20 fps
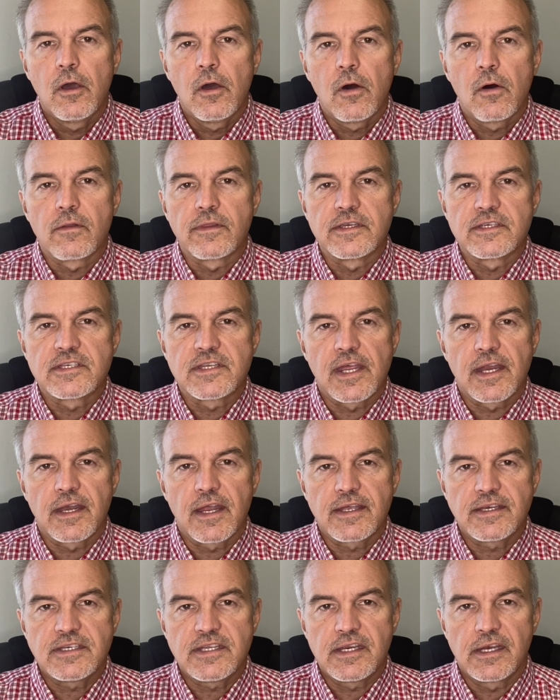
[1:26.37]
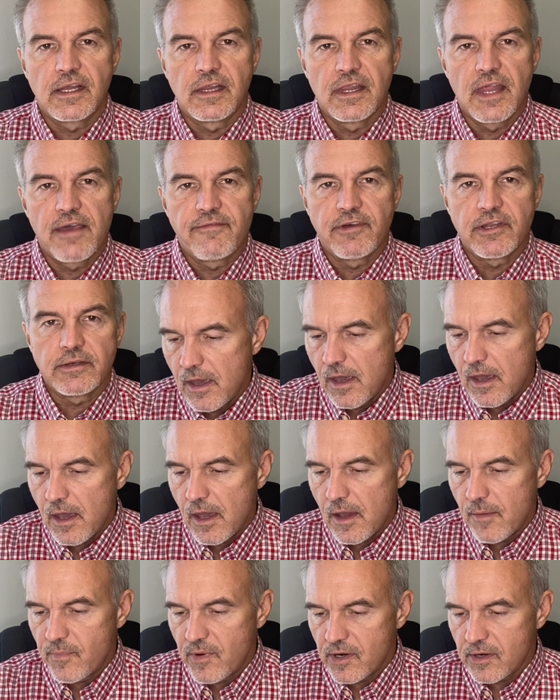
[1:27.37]
On this day in 1911,
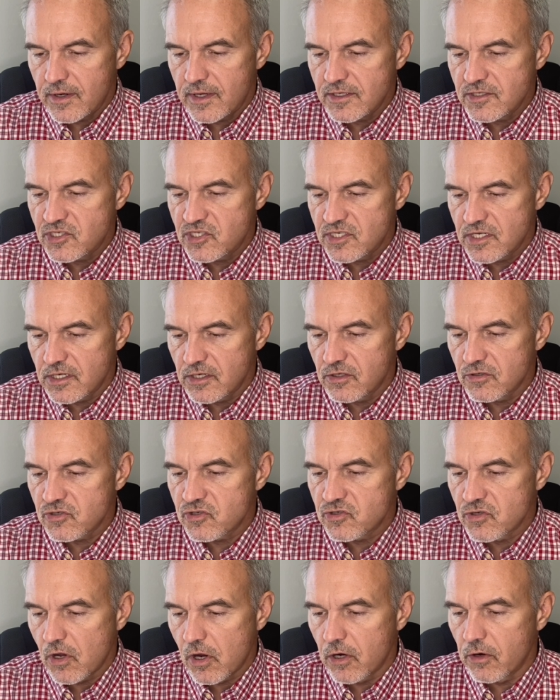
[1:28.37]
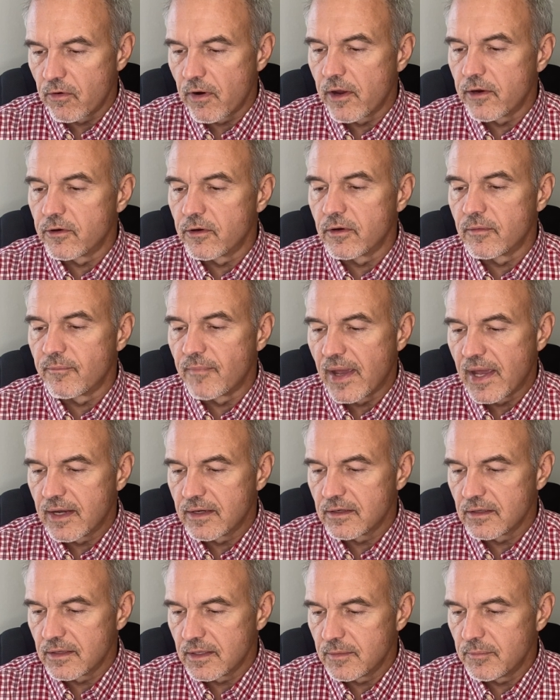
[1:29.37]
American singer, songwriter, and
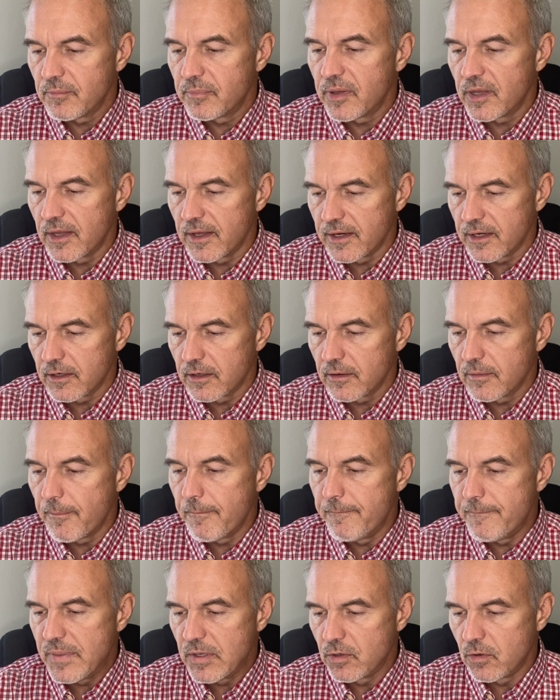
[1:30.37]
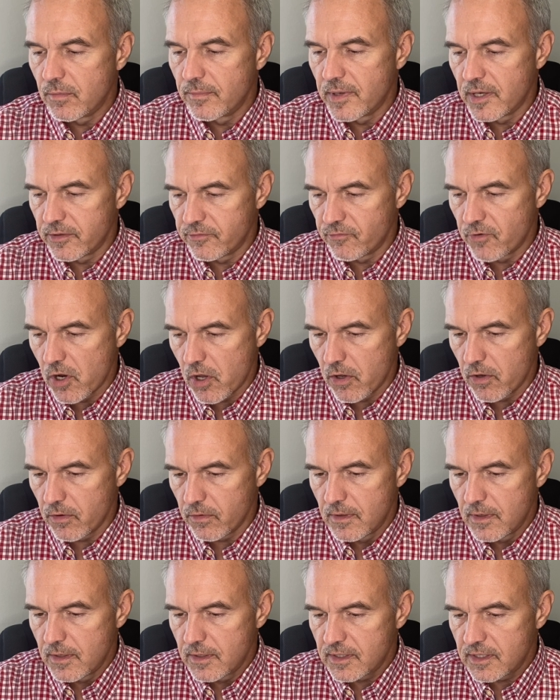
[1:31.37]
mandolin player Bill Monroe,
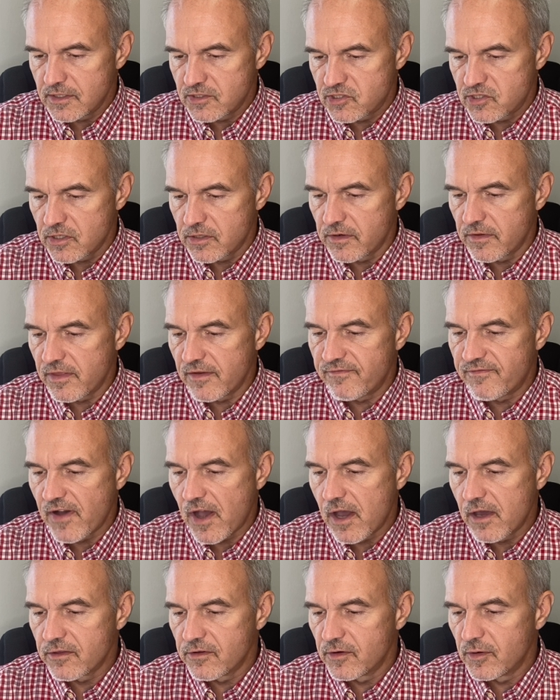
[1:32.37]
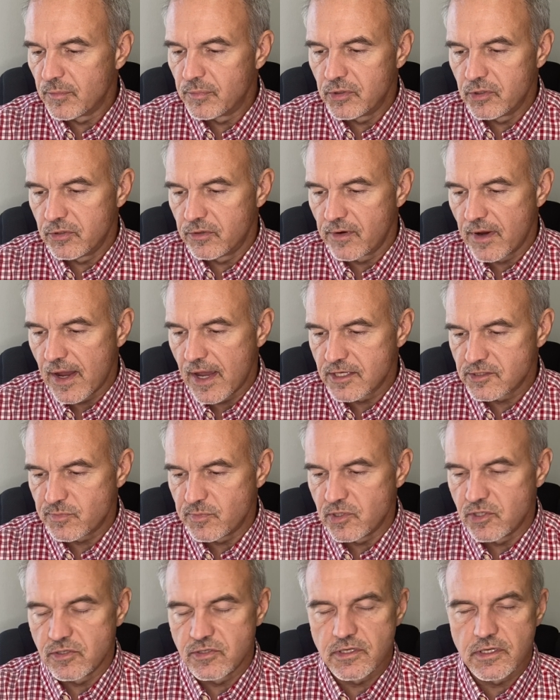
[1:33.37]
considered the father of bluegrass
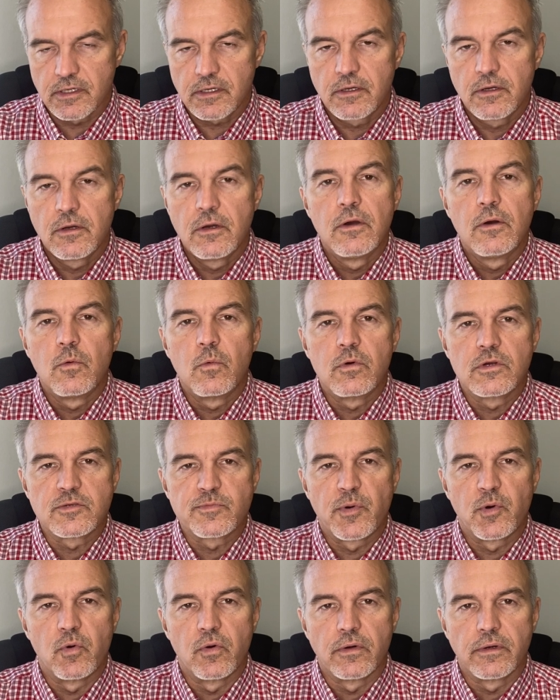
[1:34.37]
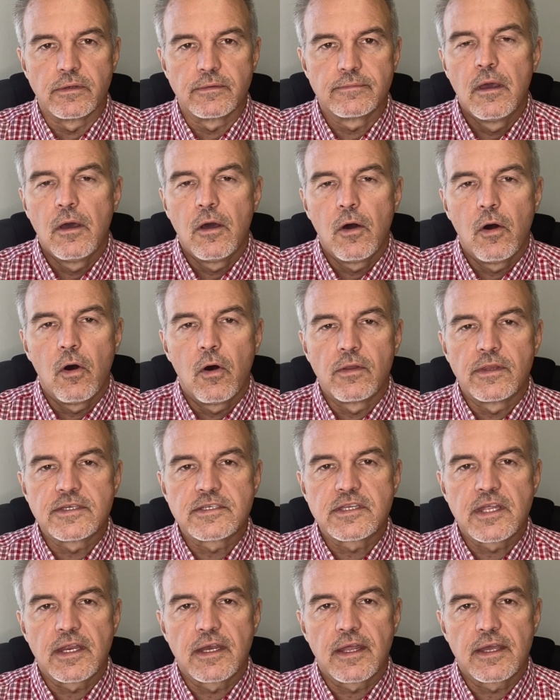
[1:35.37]
music, was born on this
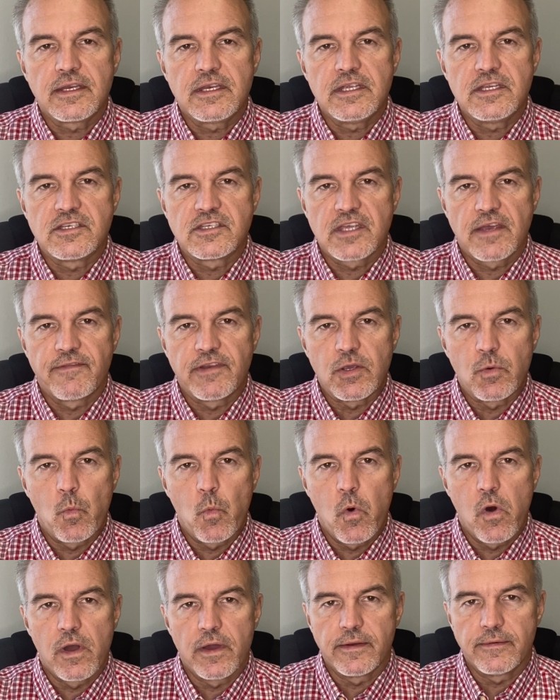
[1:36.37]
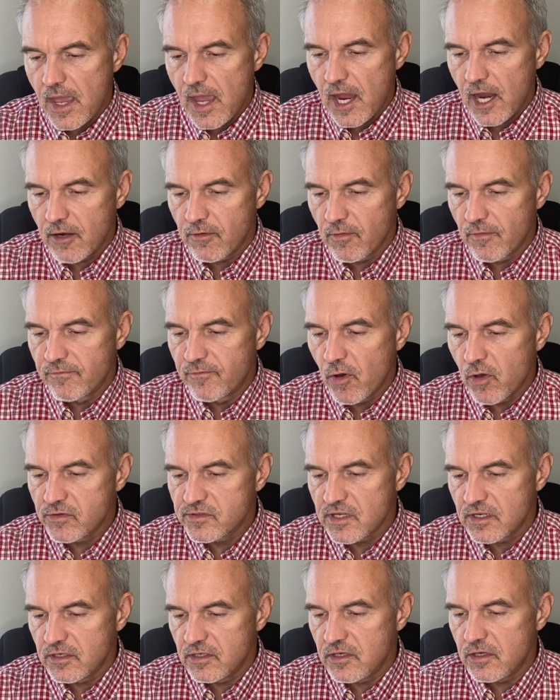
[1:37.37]
day in 1971. A revolt
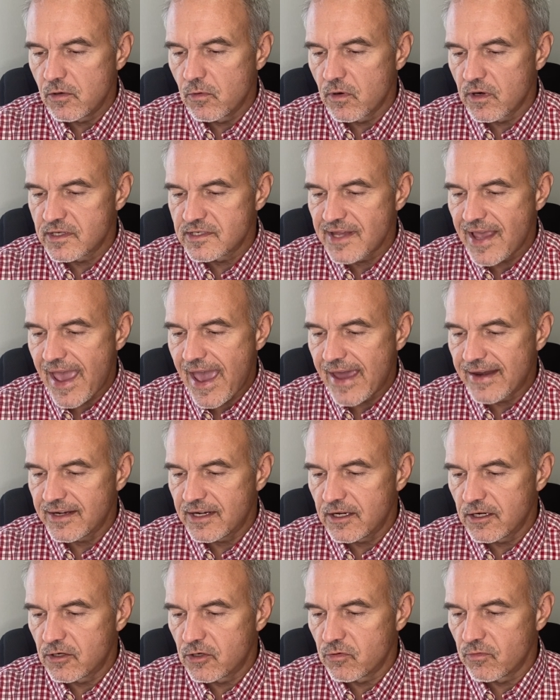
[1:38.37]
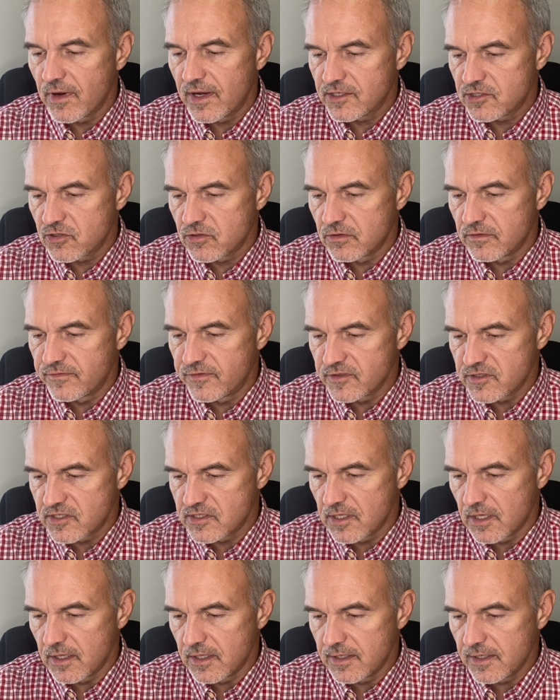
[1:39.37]
at New York's Attica Correctional
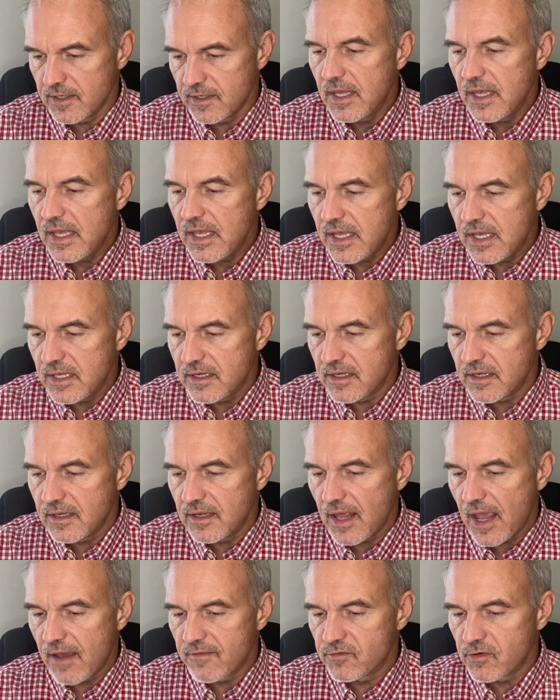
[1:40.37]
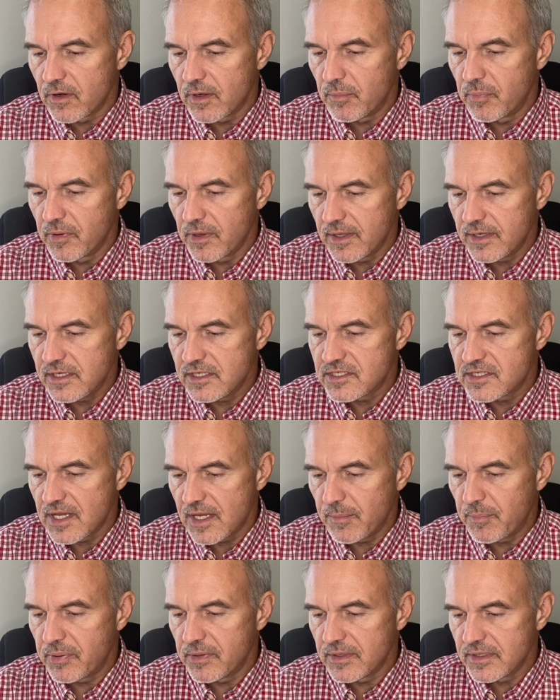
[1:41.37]
Facility ended after a bloody
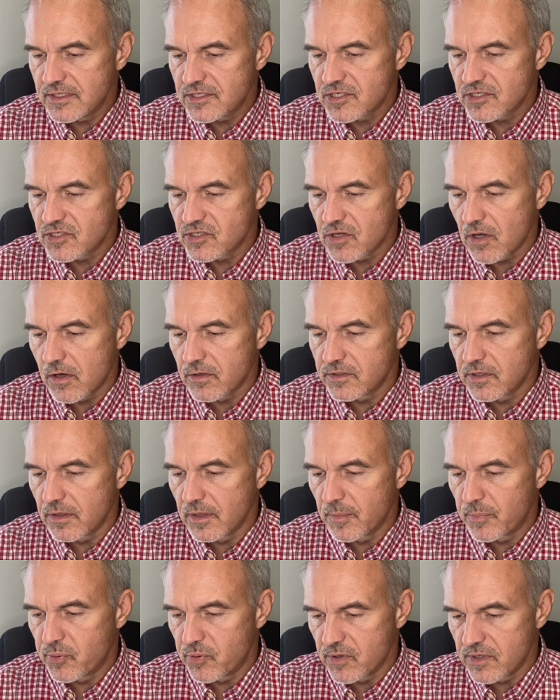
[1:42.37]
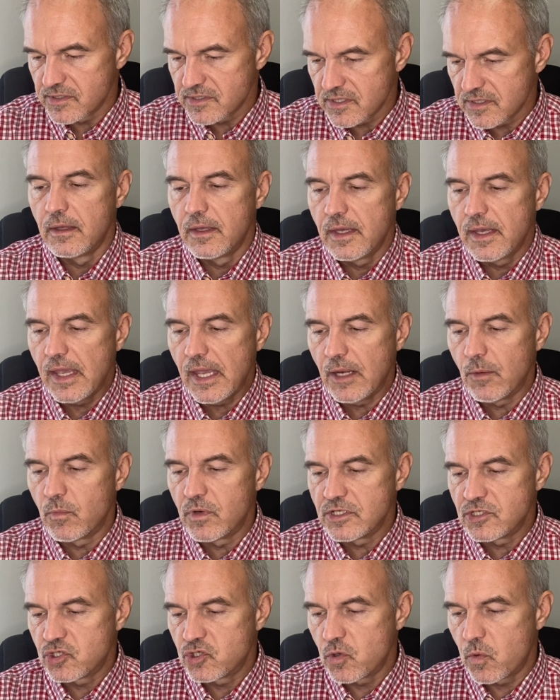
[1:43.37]
state police assault on the prison, in
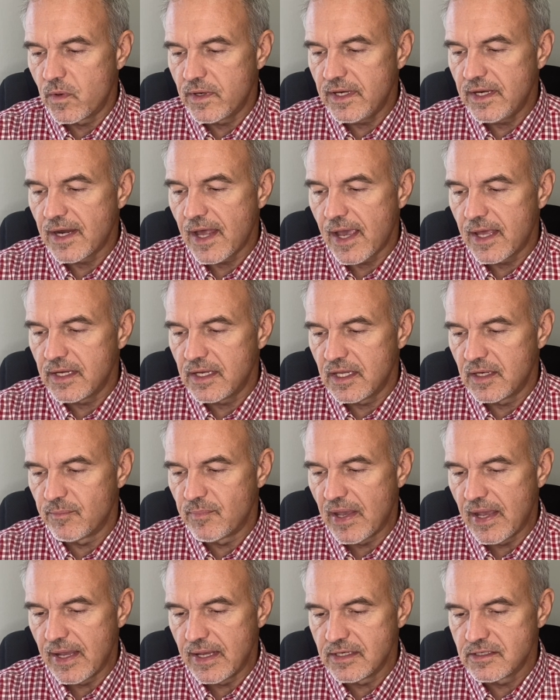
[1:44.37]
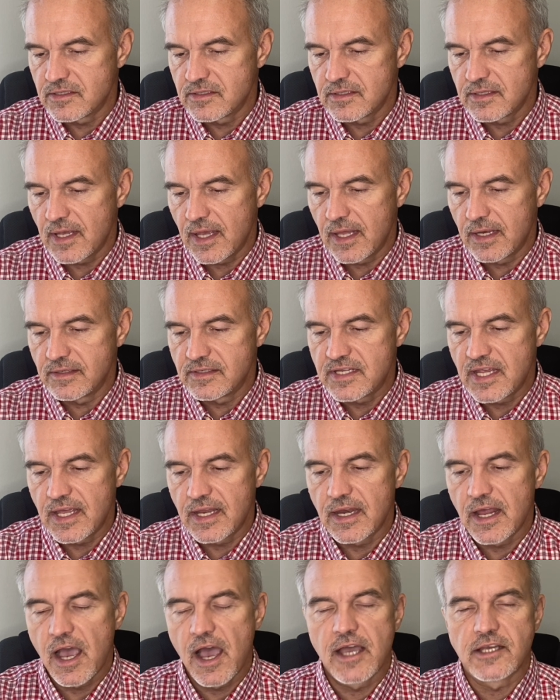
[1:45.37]
which 29 inmates and 10
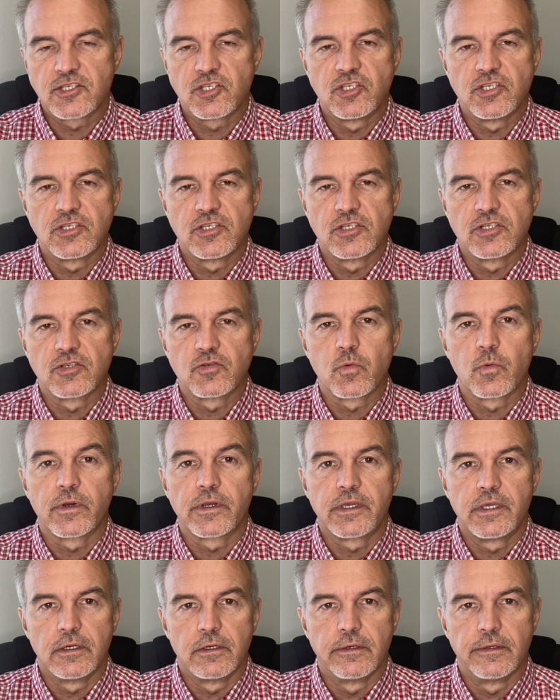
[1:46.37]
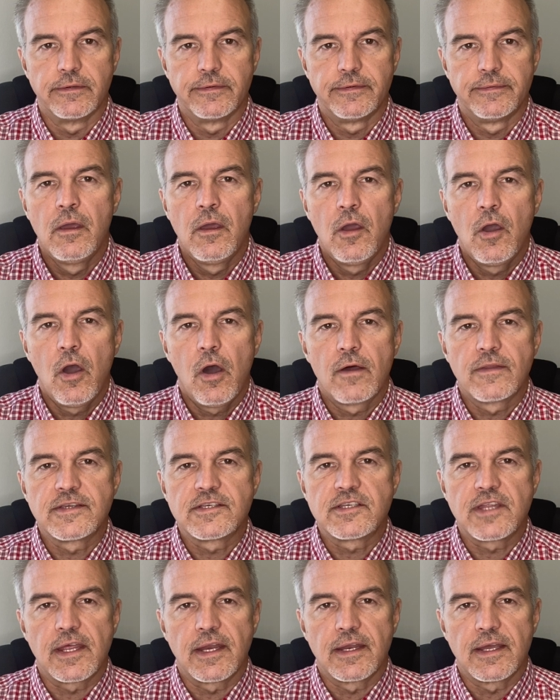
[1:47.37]
hostages were killed on this
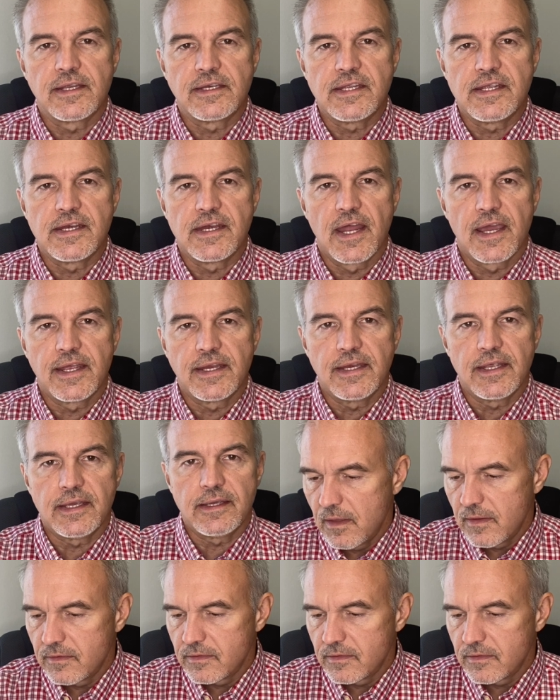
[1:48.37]
day in 1990.